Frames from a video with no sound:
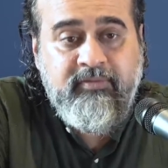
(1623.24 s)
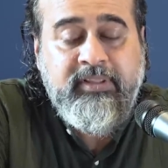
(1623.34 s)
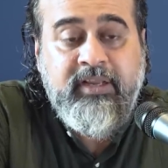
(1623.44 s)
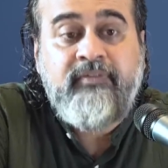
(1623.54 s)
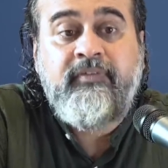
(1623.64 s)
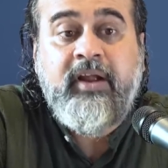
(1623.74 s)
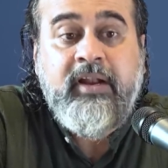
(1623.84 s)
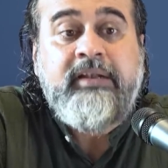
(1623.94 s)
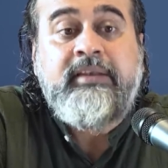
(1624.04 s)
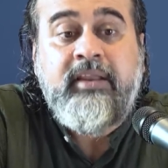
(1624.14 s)
when that
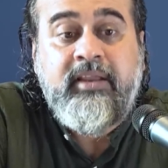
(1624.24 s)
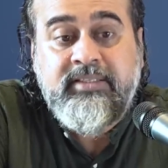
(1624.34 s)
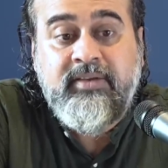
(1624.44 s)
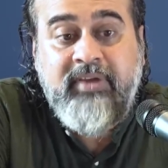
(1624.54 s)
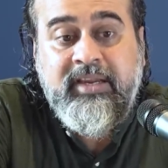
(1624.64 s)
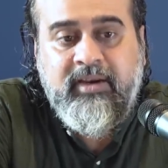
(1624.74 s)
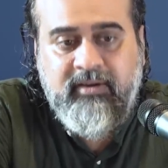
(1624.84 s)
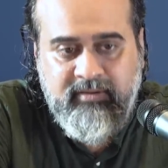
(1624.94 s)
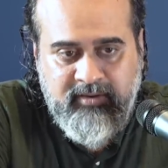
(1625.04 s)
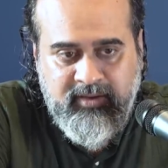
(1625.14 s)
faculty is
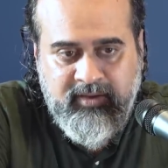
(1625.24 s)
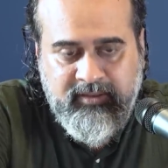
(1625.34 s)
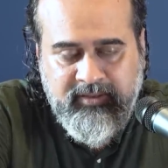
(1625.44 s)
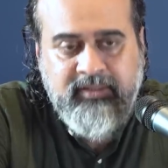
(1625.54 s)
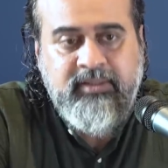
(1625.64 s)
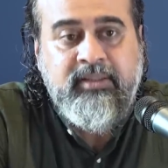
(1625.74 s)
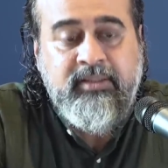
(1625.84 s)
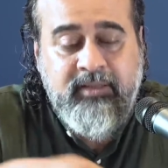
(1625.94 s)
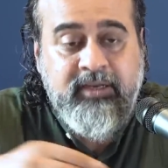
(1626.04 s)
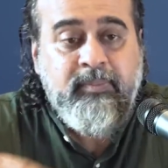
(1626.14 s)
awakened,
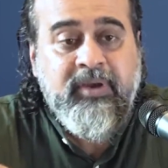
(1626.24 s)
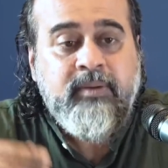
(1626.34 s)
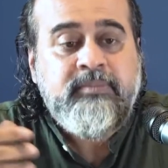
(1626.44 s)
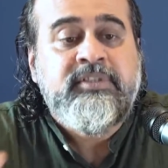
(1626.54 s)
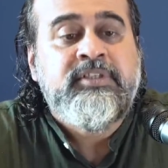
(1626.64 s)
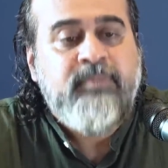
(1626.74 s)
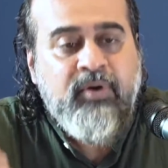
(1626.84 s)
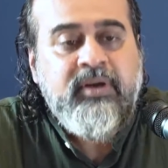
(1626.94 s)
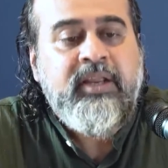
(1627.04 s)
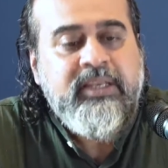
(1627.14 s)
then it becomes
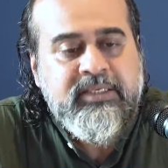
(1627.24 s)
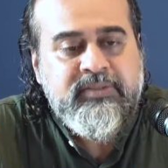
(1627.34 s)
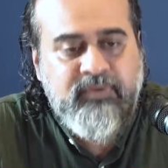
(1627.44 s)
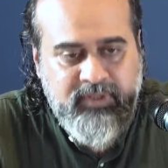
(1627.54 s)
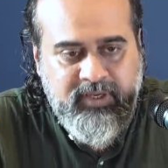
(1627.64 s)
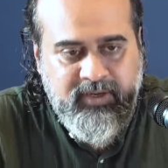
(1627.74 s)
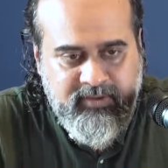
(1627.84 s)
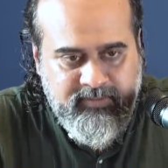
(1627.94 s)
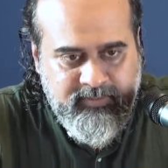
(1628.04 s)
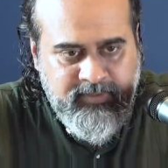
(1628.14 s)
spontaneous for the
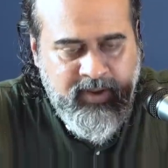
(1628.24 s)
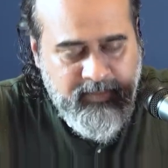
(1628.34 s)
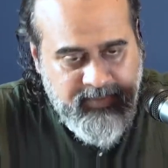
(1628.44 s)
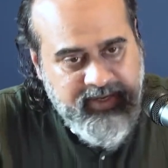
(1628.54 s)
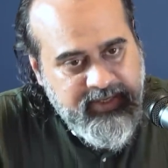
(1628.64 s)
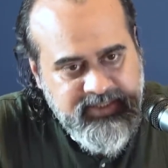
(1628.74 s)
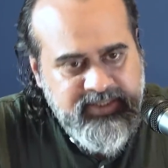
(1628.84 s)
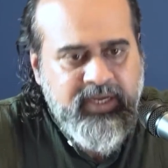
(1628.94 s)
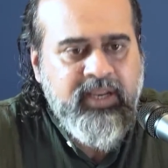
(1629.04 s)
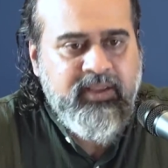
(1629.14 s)
kid. But
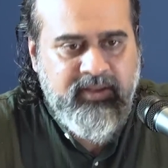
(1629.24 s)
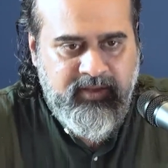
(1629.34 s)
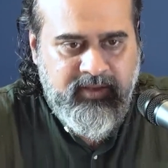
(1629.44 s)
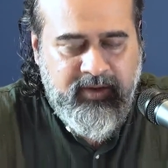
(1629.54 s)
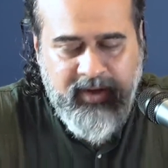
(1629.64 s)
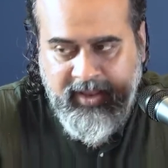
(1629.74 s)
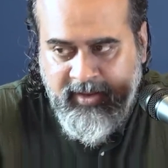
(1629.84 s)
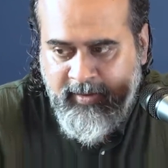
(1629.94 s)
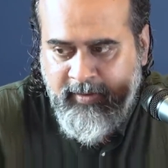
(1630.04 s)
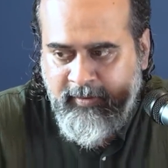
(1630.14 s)
initially,
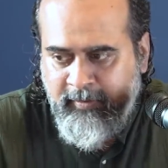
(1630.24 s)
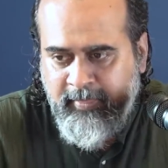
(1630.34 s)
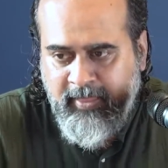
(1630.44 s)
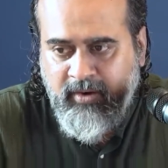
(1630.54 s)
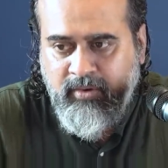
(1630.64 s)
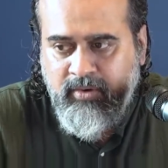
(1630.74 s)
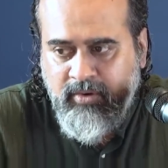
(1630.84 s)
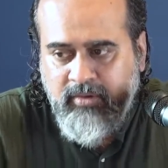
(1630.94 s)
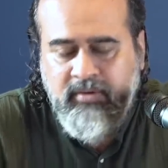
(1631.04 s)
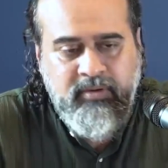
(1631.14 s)
like a
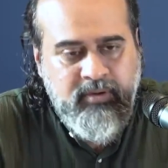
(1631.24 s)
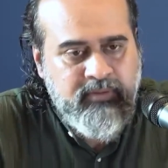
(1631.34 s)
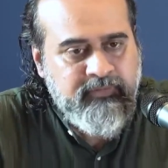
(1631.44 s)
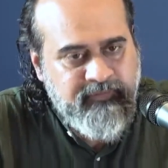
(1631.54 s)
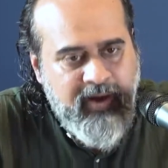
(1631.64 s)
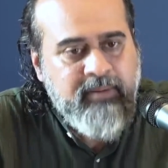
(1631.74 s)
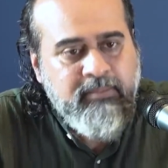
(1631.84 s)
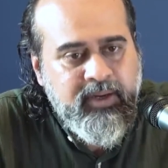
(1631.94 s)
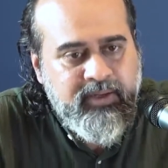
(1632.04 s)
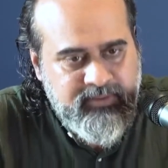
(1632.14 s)
good
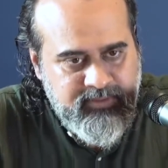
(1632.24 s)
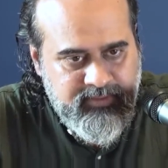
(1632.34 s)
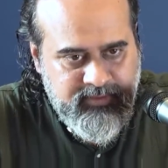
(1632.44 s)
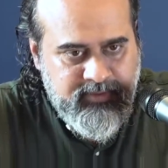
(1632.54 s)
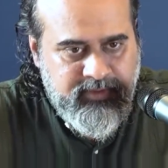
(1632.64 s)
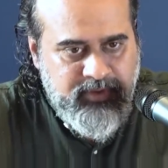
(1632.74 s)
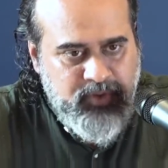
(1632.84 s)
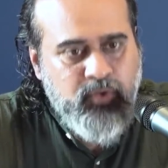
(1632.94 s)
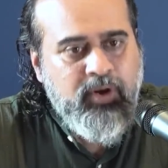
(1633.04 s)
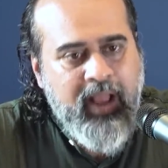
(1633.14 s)
farmer,
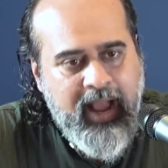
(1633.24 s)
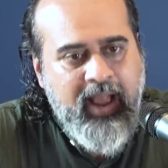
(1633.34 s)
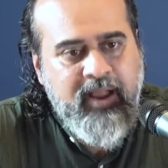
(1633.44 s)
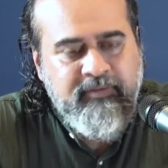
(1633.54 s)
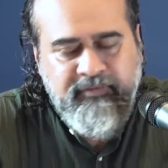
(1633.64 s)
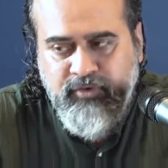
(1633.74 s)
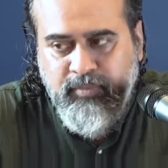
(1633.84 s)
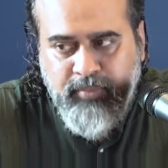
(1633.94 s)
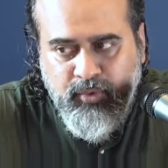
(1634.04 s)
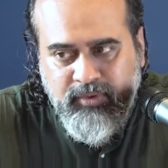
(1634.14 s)
you will have to
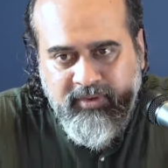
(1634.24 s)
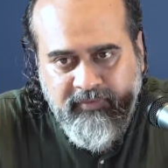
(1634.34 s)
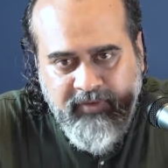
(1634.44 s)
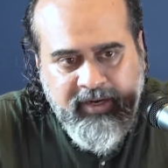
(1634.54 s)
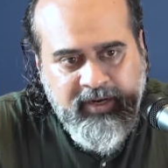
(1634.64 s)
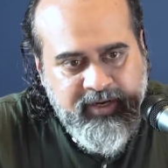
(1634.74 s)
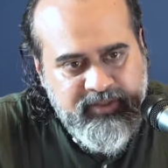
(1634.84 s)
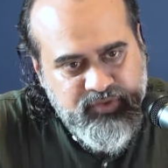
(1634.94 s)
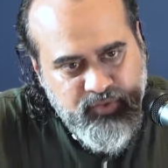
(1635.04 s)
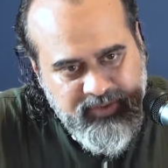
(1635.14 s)
plow the field
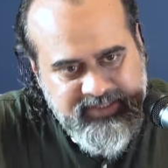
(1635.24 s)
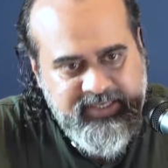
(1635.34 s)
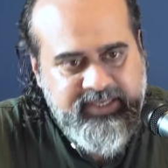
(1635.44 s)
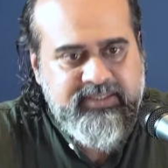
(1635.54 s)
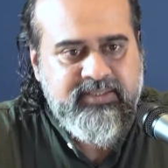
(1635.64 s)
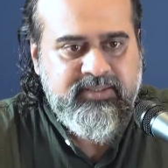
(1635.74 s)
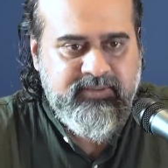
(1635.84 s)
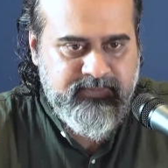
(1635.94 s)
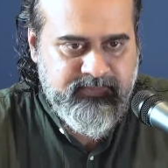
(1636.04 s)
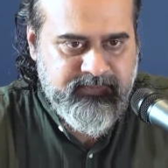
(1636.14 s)
and sow the seeds.